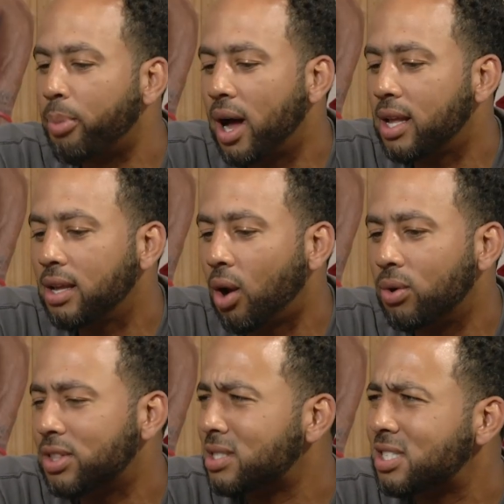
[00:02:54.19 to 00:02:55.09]
But, you
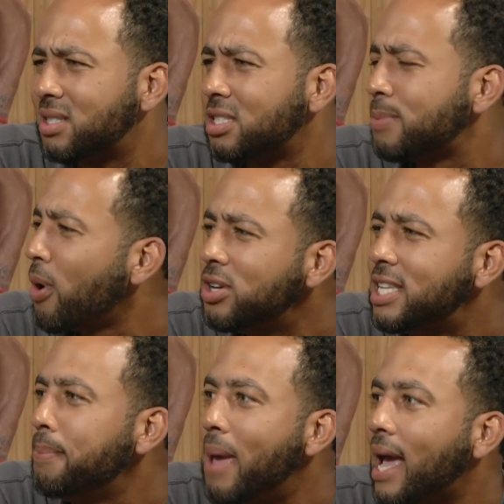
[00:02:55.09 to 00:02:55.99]
know, the Spurs
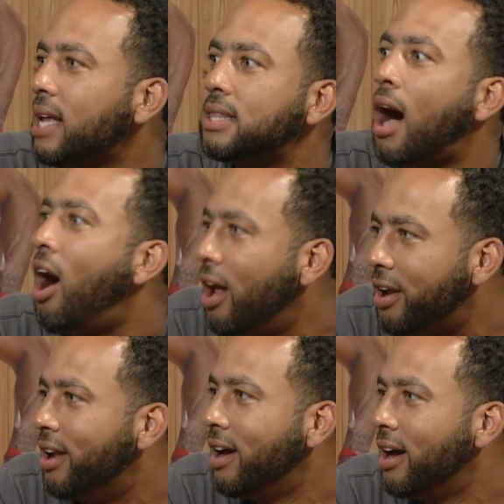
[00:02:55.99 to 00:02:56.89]
didn't make a
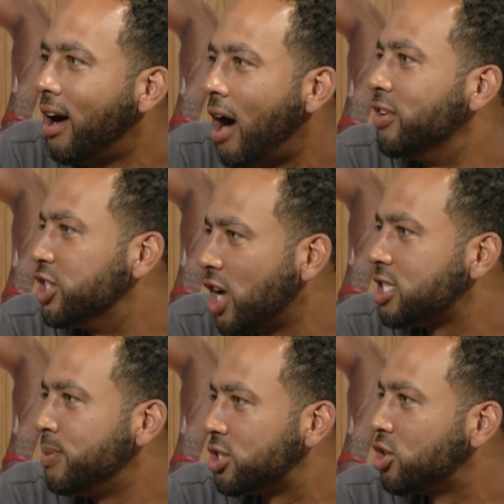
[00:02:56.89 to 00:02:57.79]
ton of
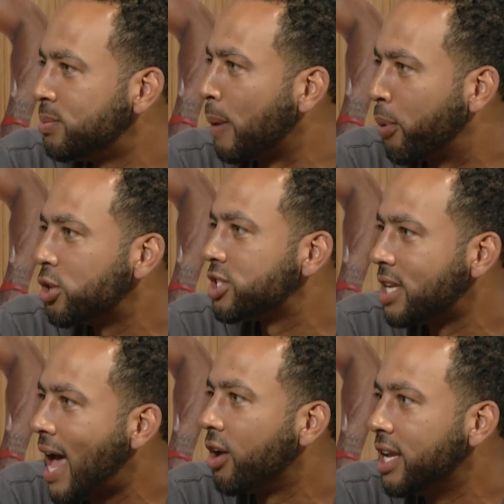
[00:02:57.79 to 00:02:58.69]
adjustments in terms of
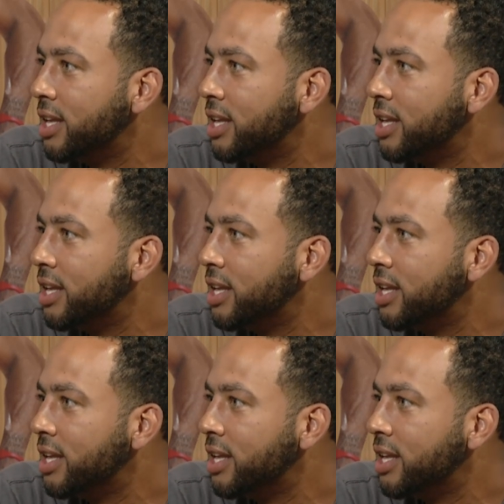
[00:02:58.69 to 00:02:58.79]
personnel either.